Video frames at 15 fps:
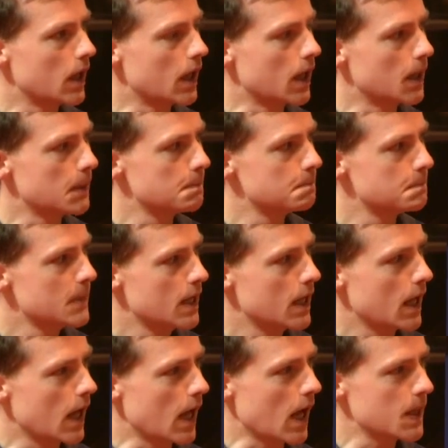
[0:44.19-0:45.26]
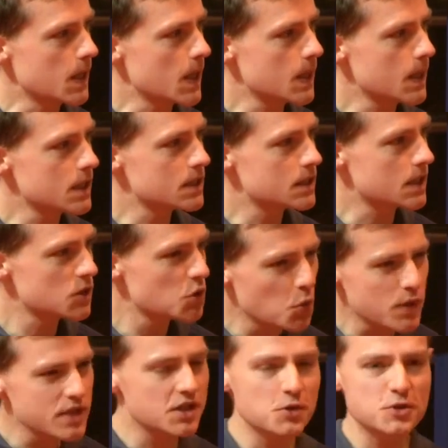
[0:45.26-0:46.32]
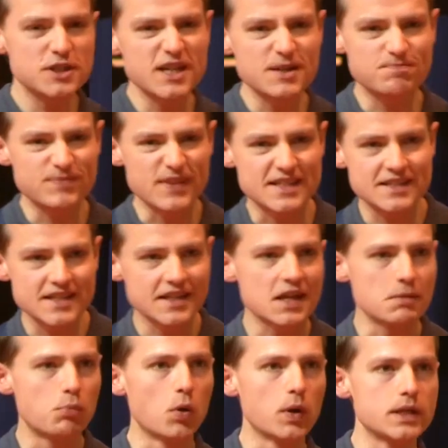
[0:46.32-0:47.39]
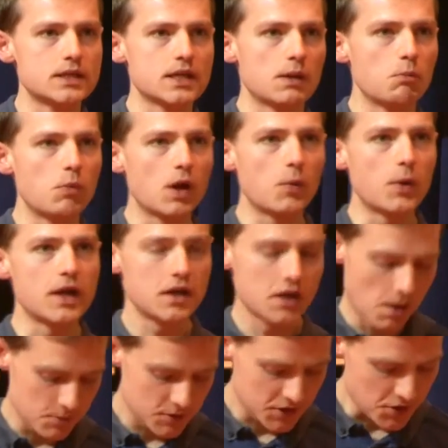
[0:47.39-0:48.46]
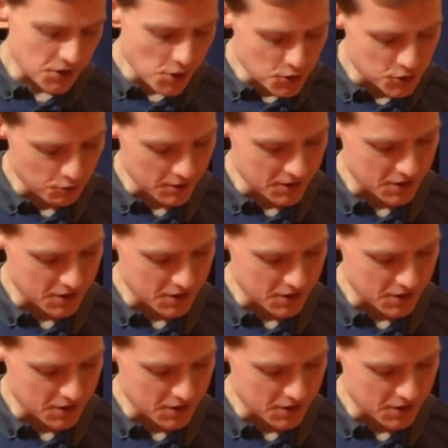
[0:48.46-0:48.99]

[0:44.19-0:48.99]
And then there's always usually a sticking point somewhere when it comes to the user